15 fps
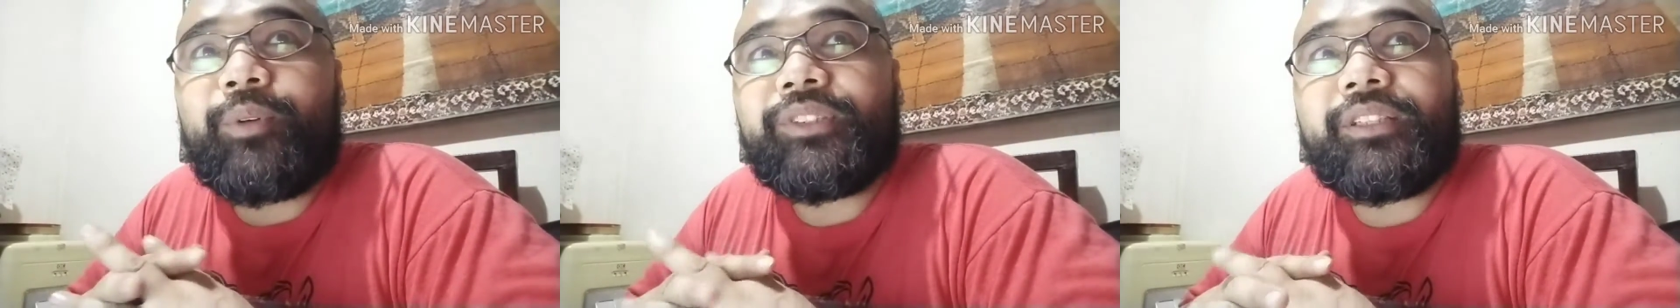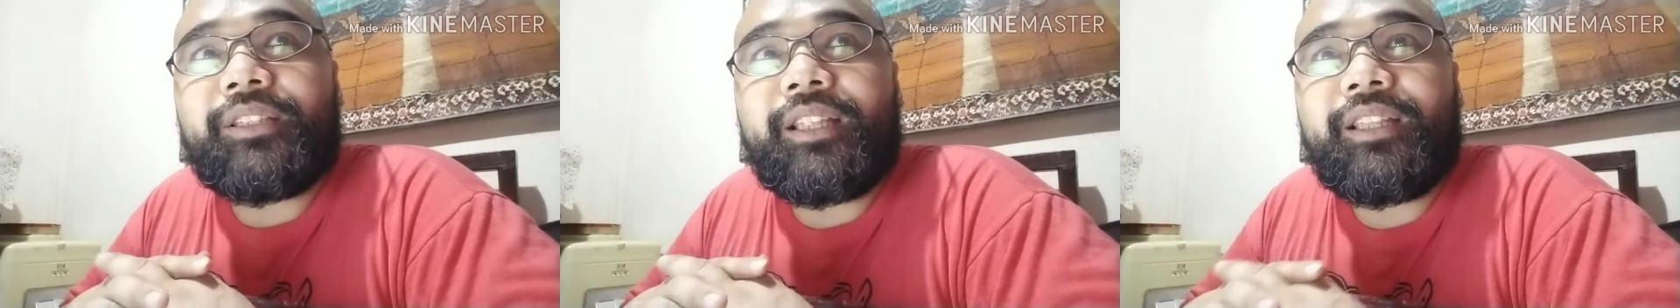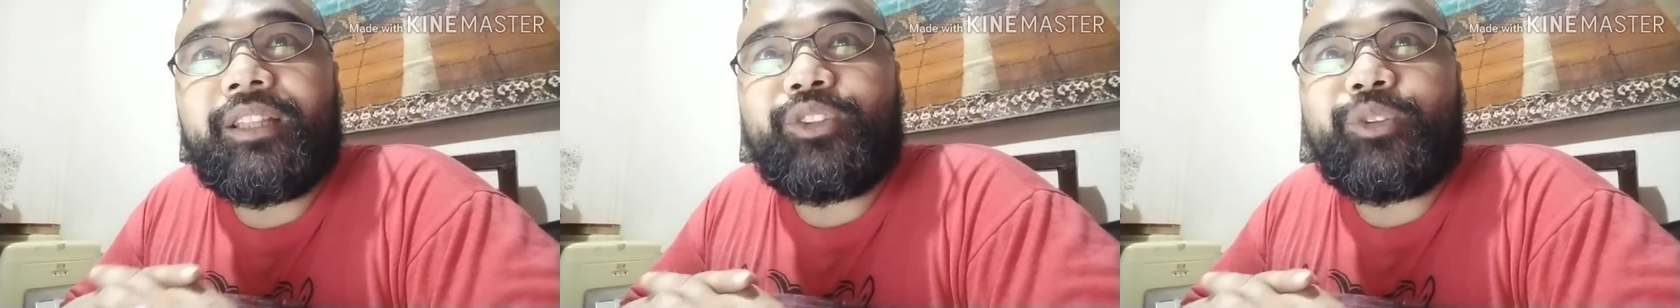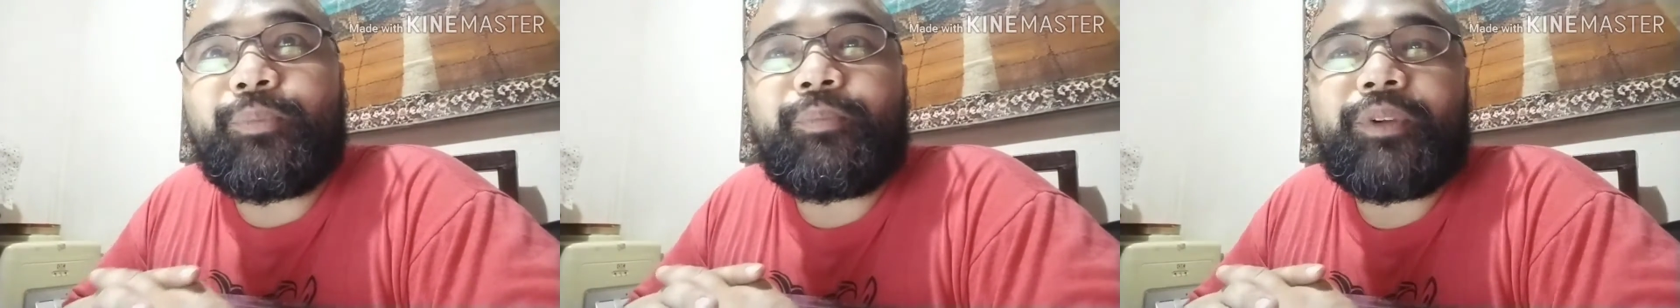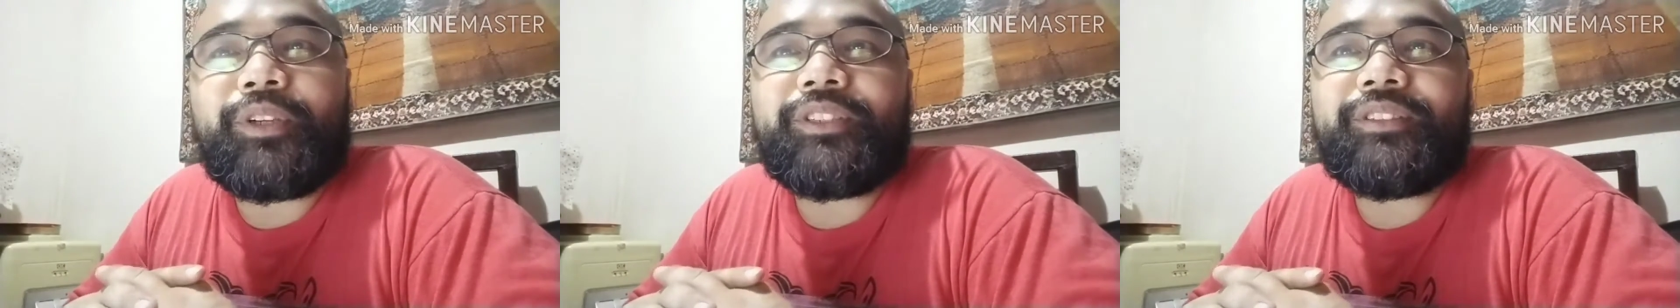was intending to
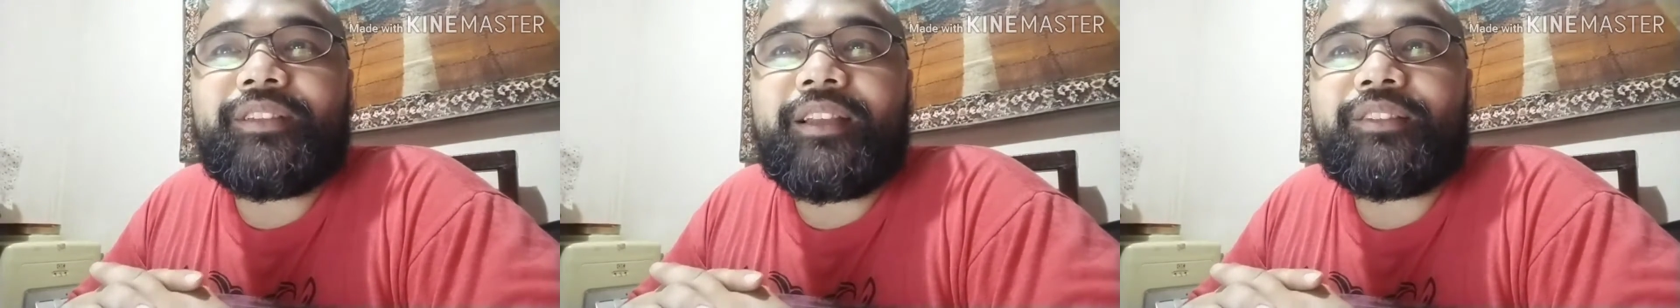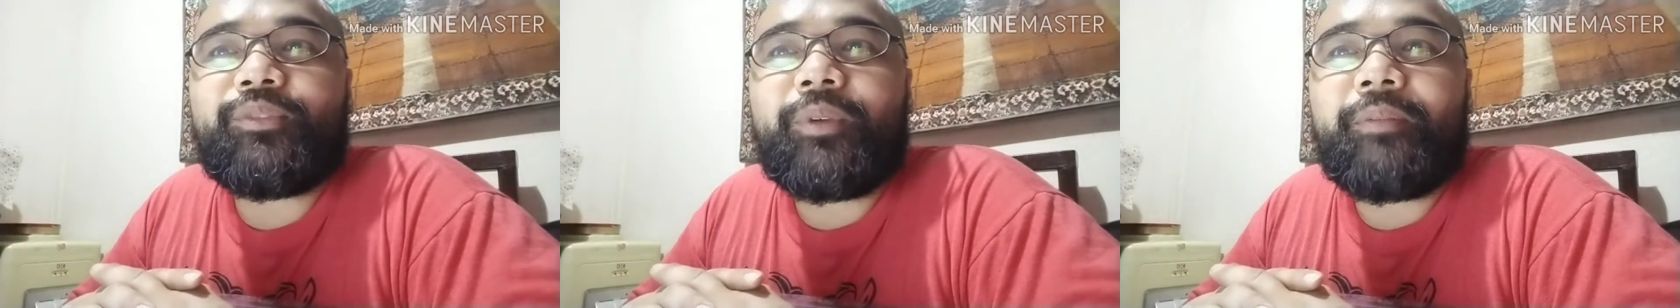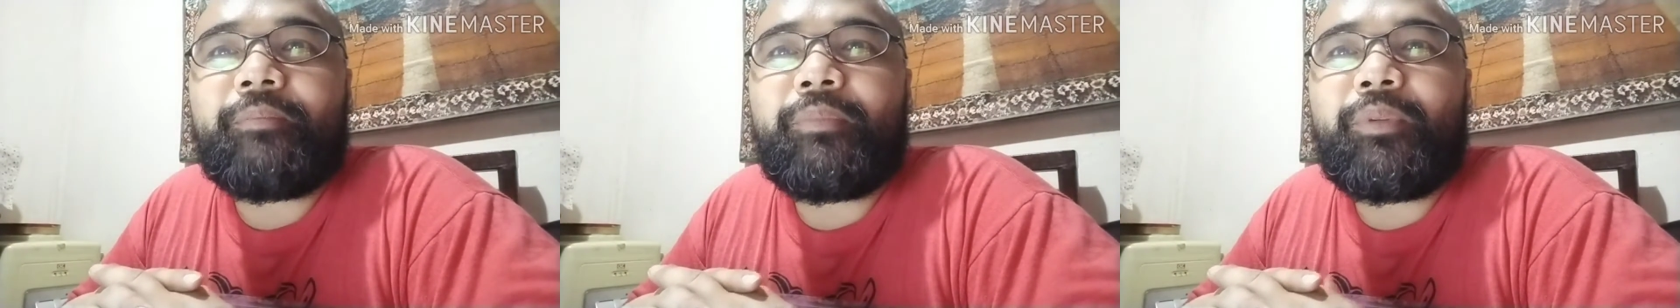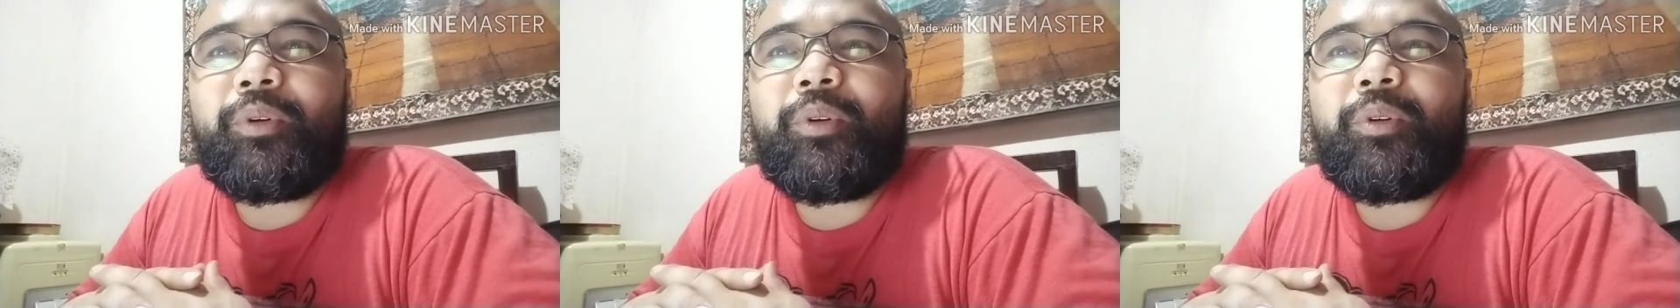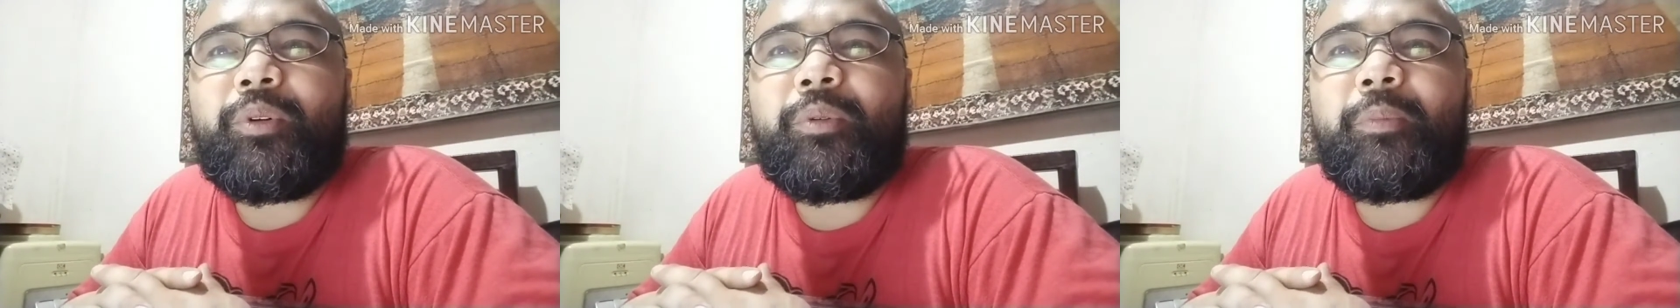purchase the S1
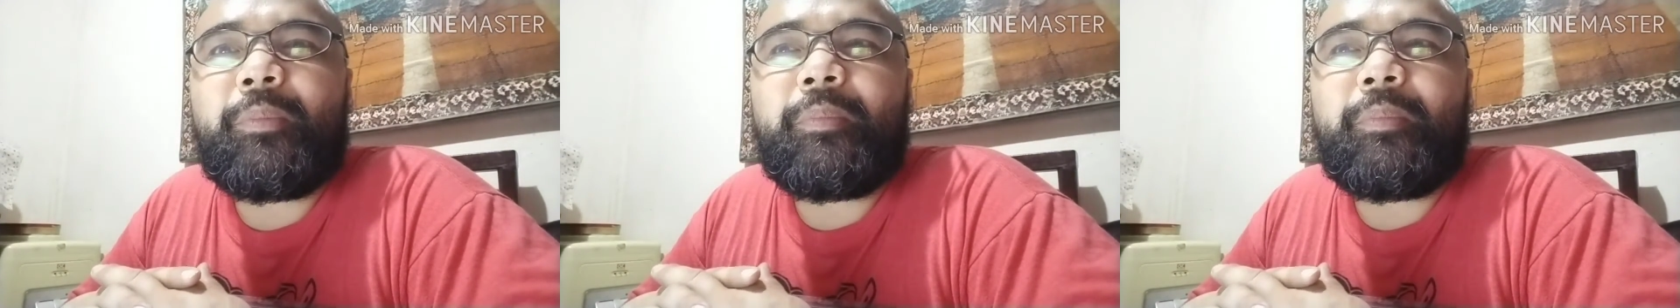Pro,